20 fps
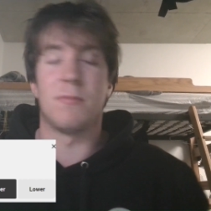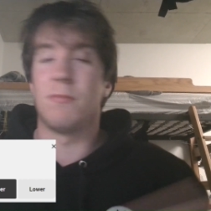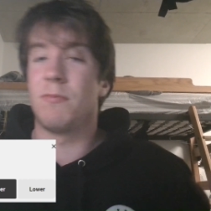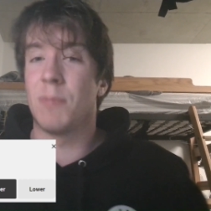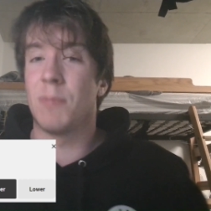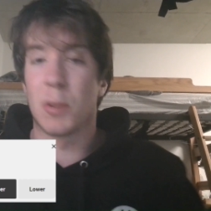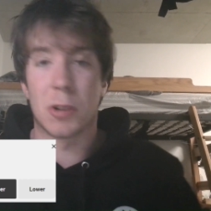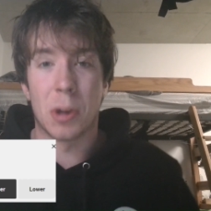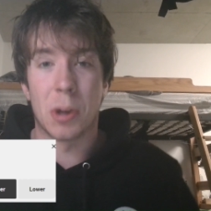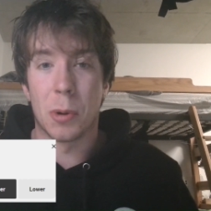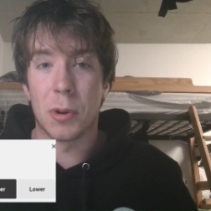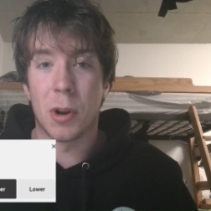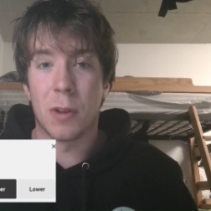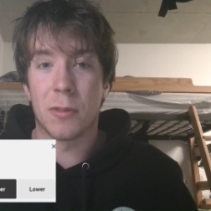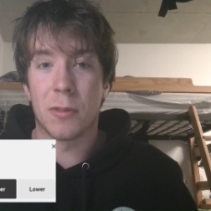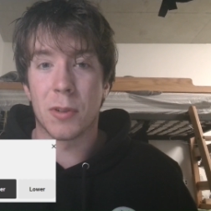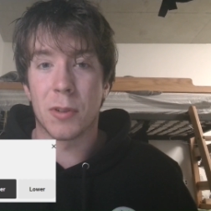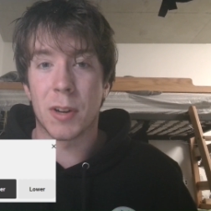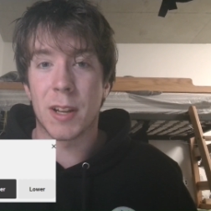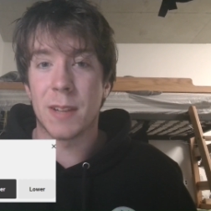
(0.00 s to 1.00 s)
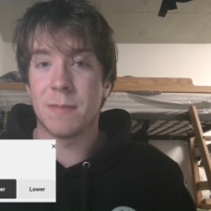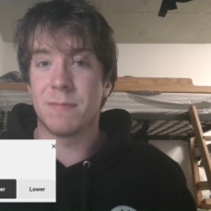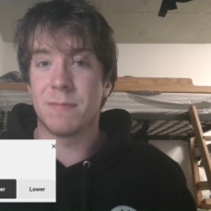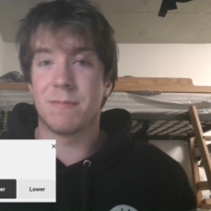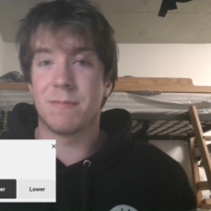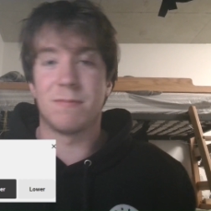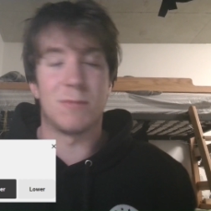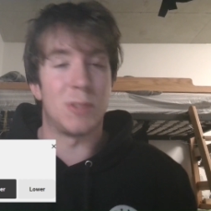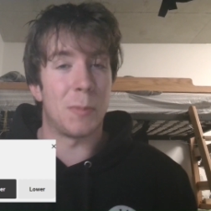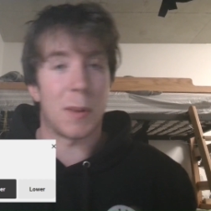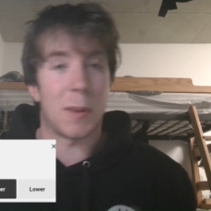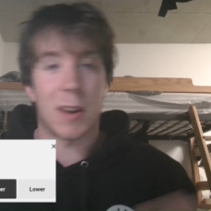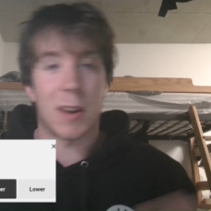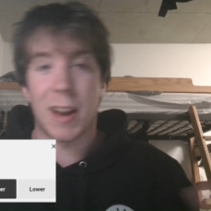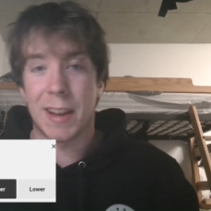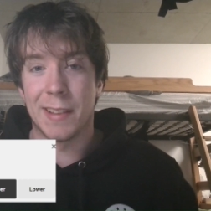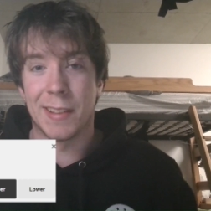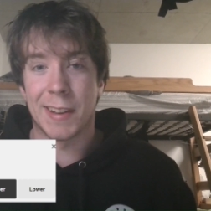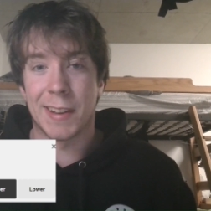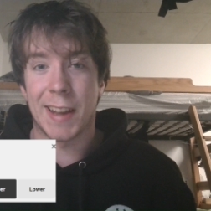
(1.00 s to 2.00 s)
they're going over it no matter how
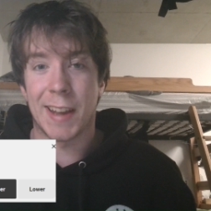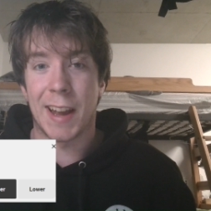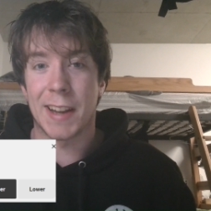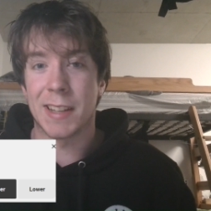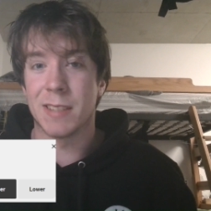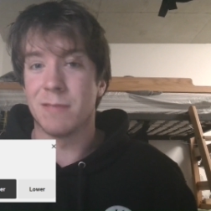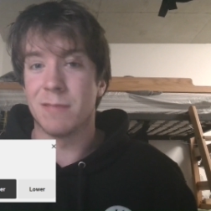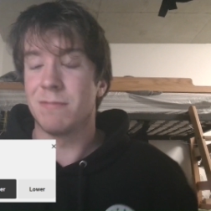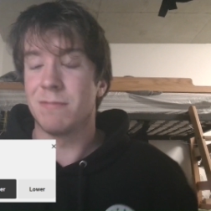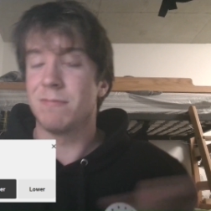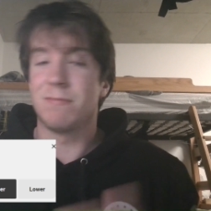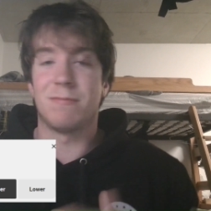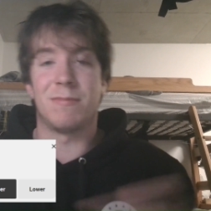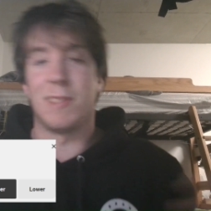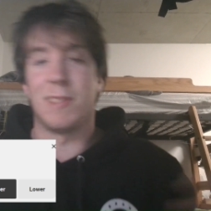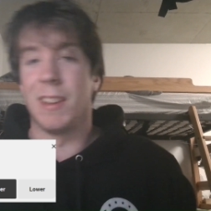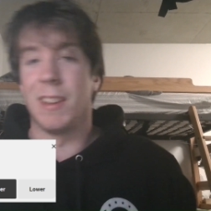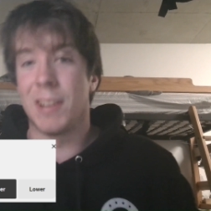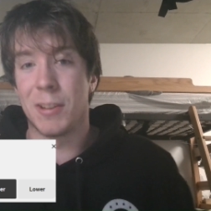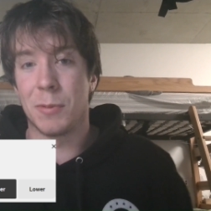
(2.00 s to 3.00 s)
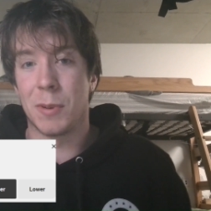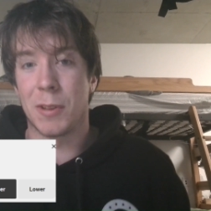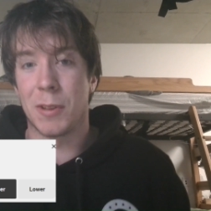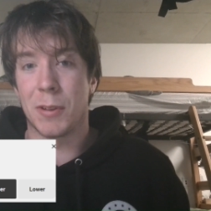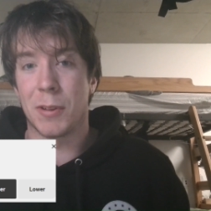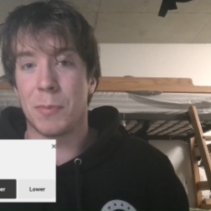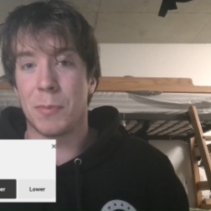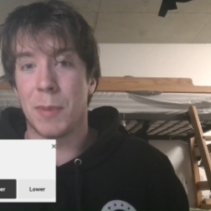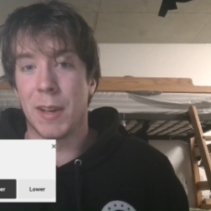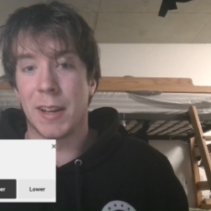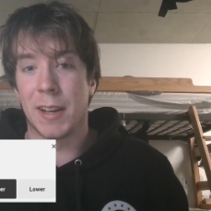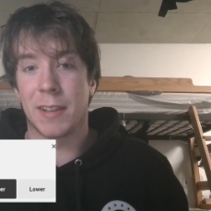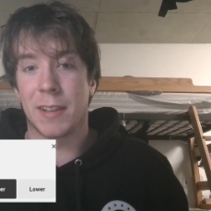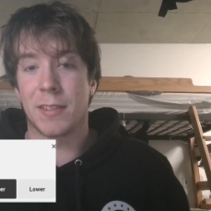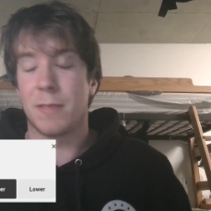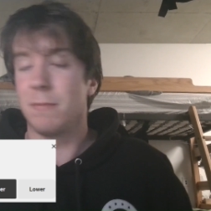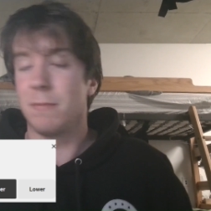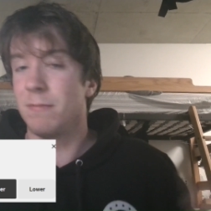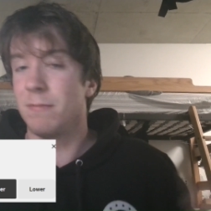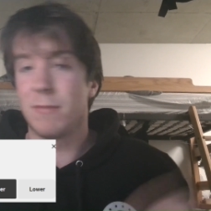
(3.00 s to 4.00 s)
you look at it, this is one of those picks.
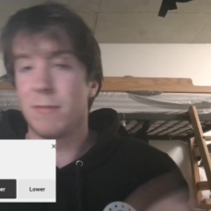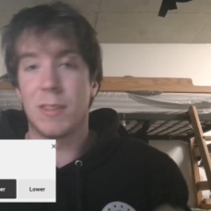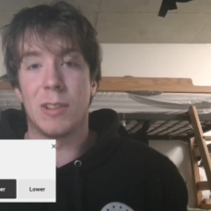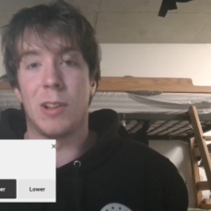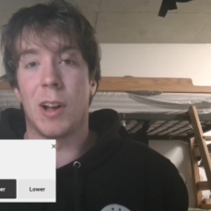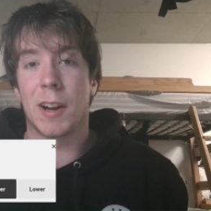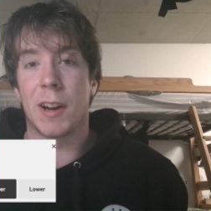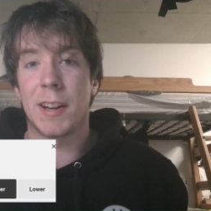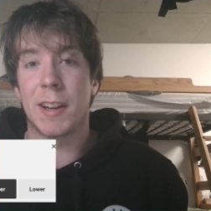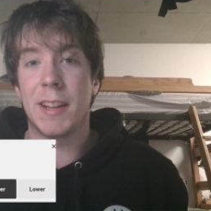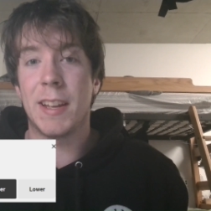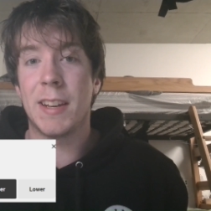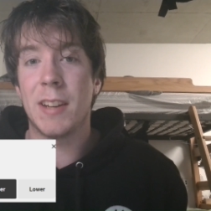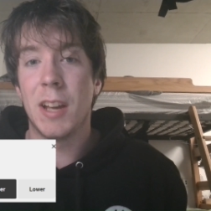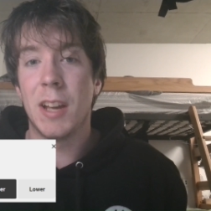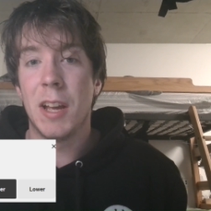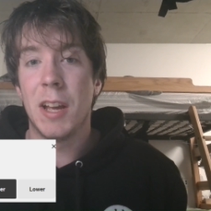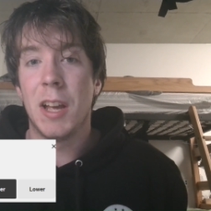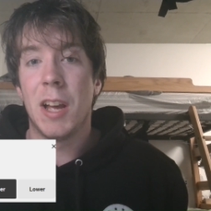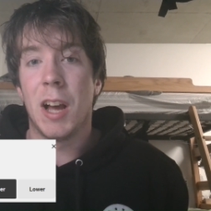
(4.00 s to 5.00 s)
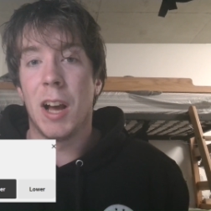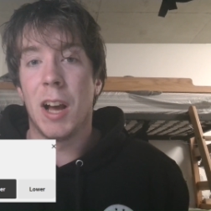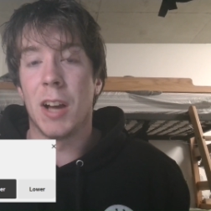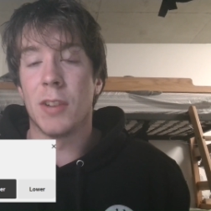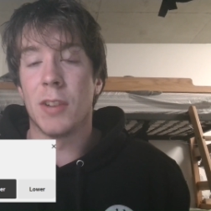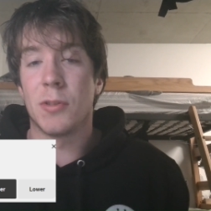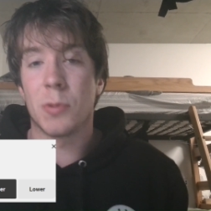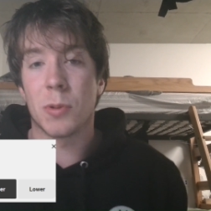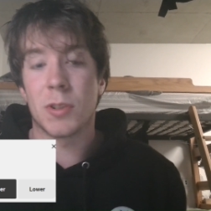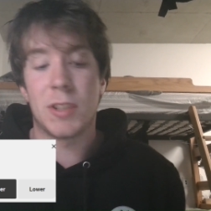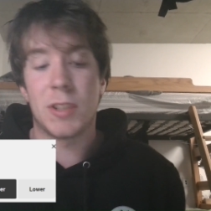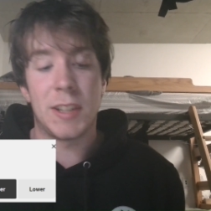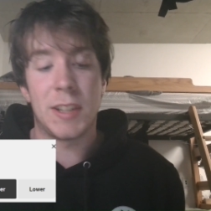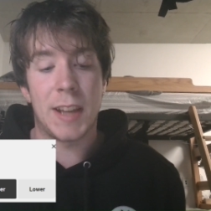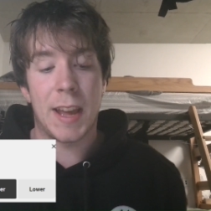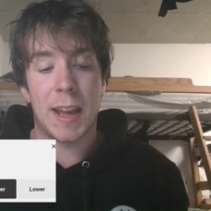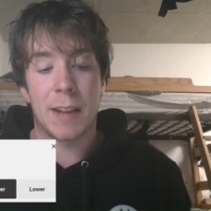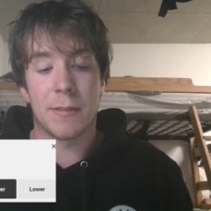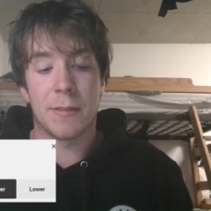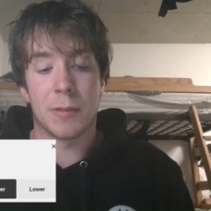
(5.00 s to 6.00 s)
Lock it in. Uh, Georges
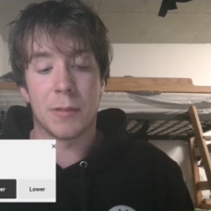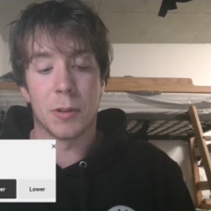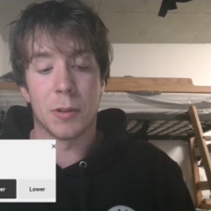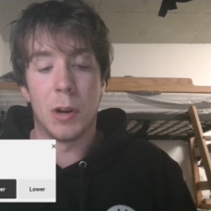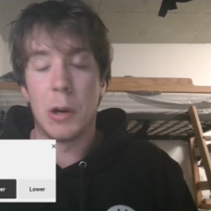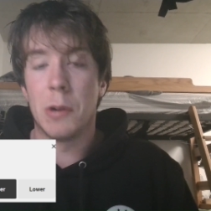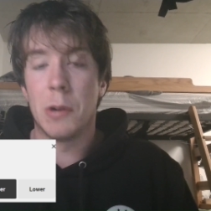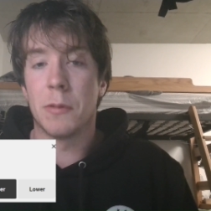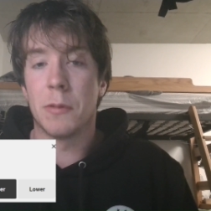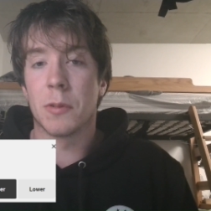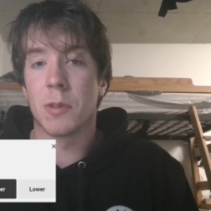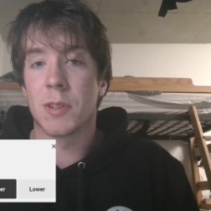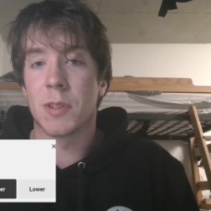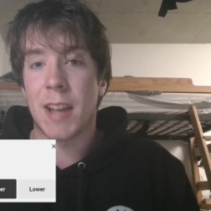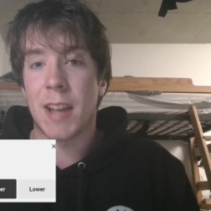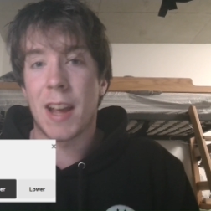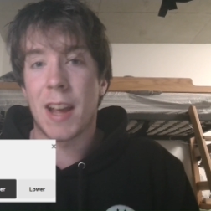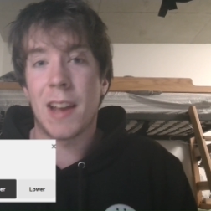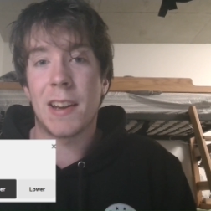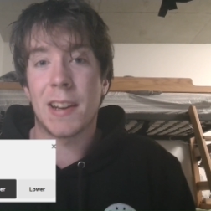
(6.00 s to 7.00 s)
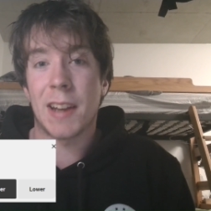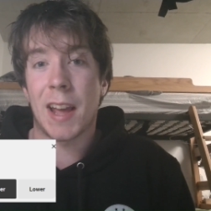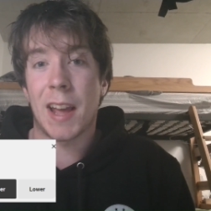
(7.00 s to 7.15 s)
Niang for over 10 and a